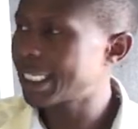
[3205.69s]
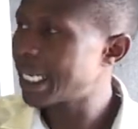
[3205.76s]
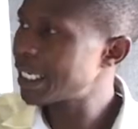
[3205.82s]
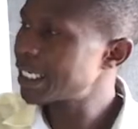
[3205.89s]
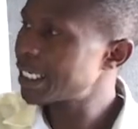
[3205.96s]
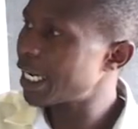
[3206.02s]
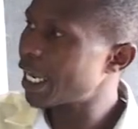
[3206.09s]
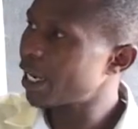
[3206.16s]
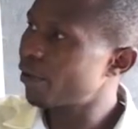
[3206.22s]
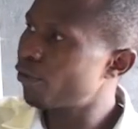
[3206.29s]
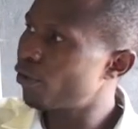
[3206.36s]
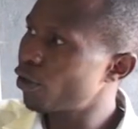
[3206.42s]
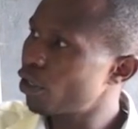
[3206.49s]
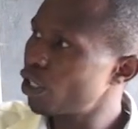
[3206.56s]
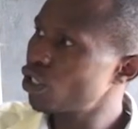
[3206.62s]
Just like
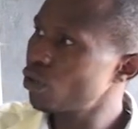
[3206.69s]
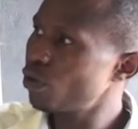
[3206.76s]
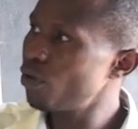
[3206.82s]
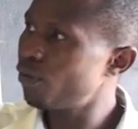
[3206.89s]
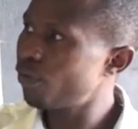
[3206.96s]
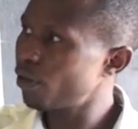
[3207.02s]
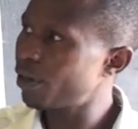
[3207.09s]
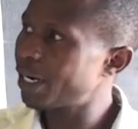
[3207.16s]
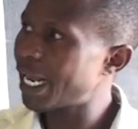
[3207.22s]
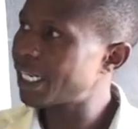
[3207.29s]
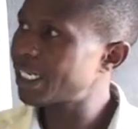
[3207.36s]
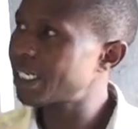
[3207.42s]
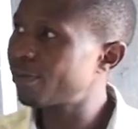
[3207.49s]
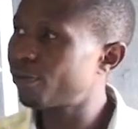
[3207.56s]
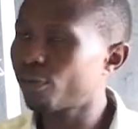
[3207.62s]
for those who followed
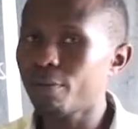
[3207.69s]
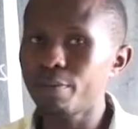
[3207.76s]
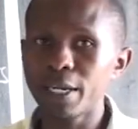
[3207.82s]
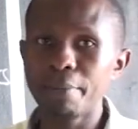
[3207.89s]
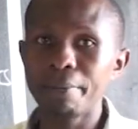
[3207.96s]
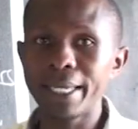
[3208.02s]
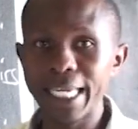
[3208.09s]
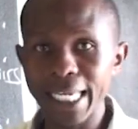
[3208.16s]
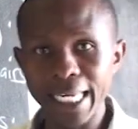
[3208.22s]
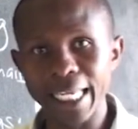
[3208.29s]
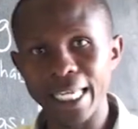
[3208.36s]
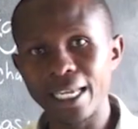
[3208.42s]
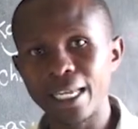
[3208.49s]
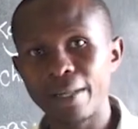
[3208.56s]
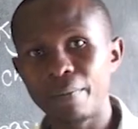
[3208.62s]
us from the
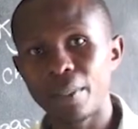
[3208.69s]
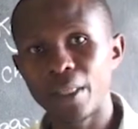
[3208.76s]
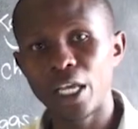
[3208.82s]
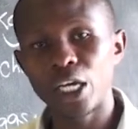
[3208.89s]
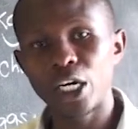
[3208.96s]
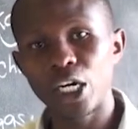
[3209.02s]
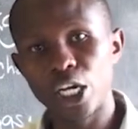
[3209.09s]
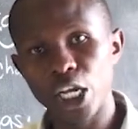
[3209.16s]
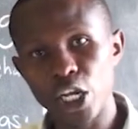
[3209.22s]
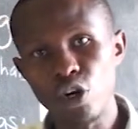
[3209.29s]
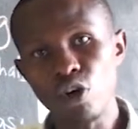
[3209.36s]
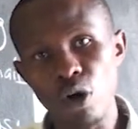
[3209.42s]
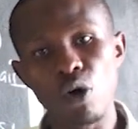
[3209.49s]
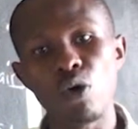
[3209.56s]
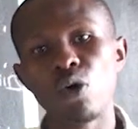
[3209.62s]
beginning, they
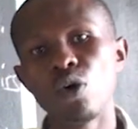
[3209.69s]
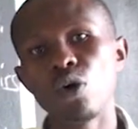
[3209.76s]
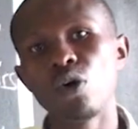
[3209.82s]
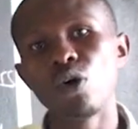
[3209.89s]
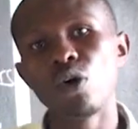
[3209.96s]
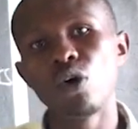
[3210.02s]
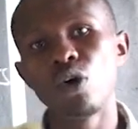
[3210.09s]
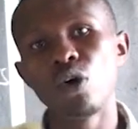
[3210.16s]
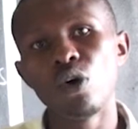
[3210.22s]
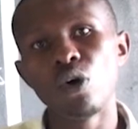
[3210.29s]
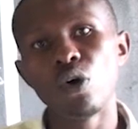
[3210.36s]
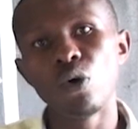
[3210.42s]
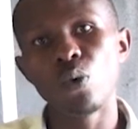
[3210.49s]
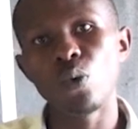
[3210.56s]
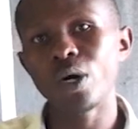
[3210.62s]
know
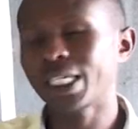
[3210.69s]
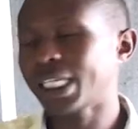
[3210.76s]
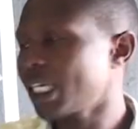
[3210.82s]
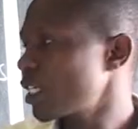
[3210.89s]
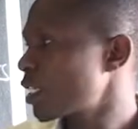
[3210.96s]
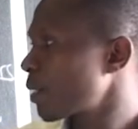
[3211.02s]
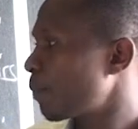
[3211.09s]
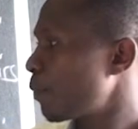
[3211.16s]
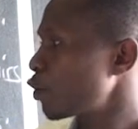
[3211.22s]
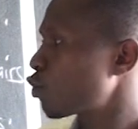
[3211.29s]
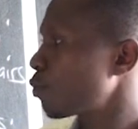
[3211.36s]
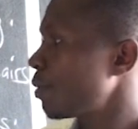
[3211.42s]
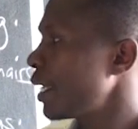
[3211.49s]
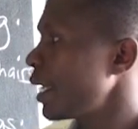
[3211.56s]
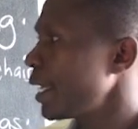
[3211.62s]
what is
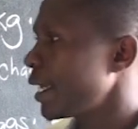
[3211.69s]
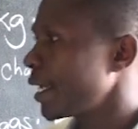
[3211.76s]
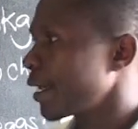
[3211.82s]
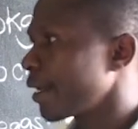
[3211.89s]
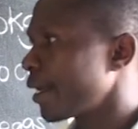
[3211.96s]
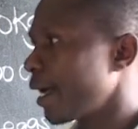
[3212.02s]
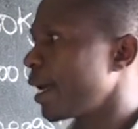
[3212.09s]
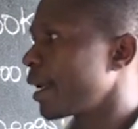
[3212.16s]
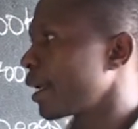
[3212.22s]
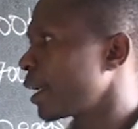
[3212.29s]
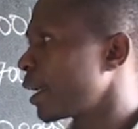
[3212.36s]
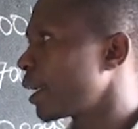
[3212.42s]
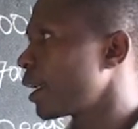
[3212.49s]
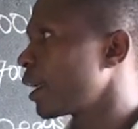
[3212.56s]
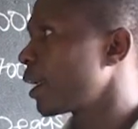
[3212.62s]
supposed to be done.
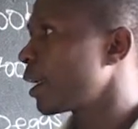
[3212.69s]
